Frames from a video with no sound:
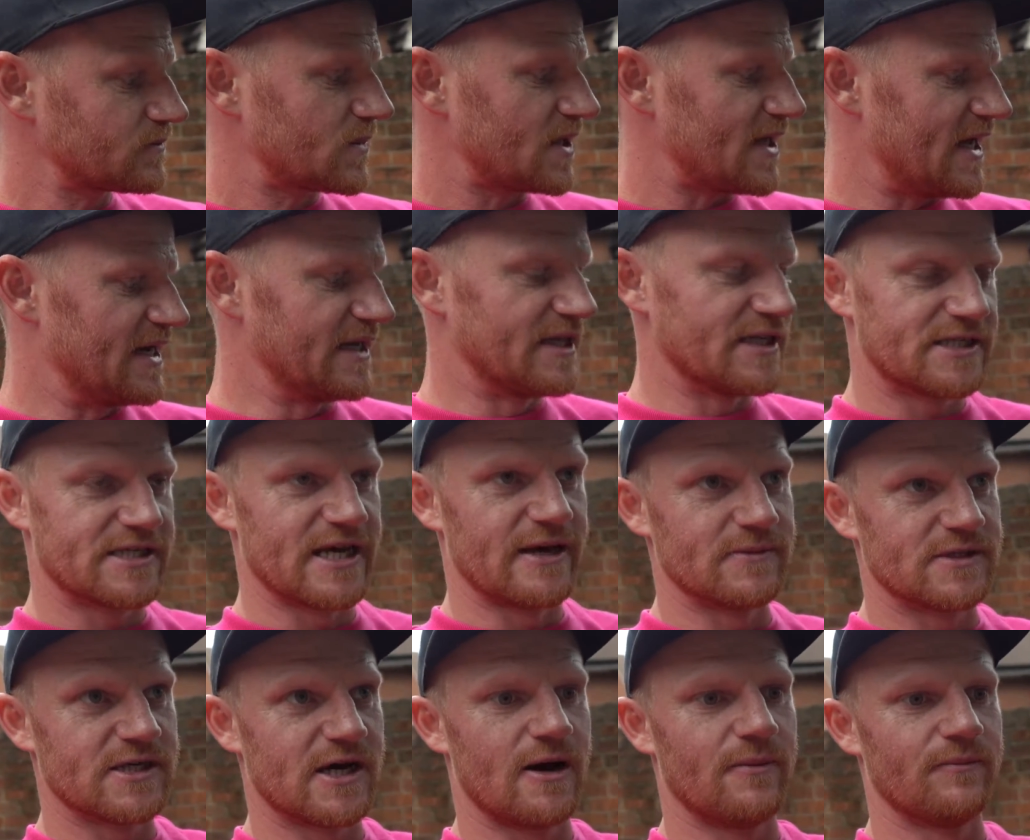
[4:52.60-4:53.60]
and at the same
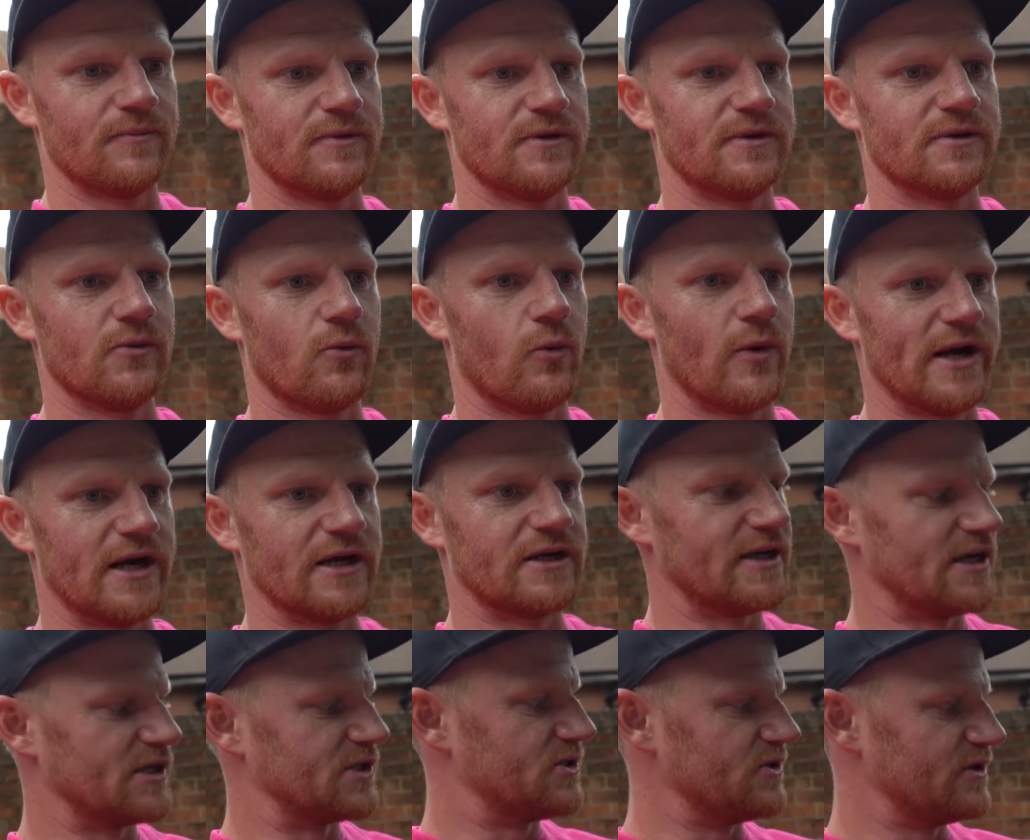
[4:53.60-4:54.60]
time, when it
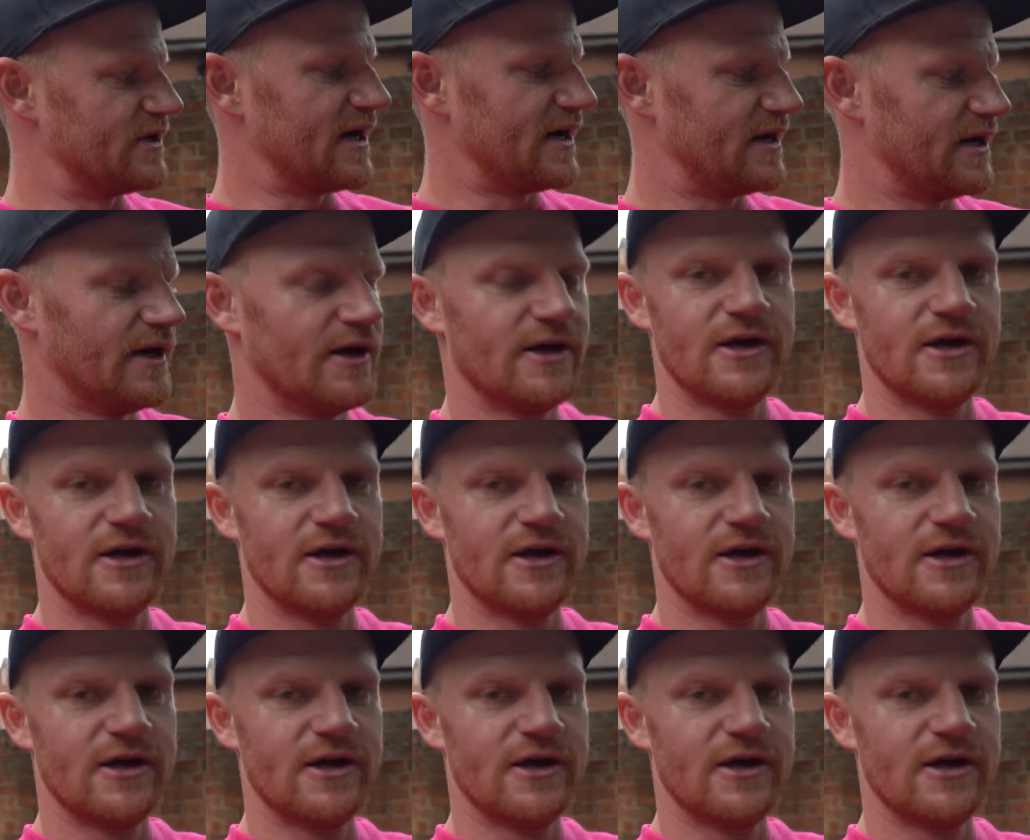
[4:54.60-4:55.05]
does do that,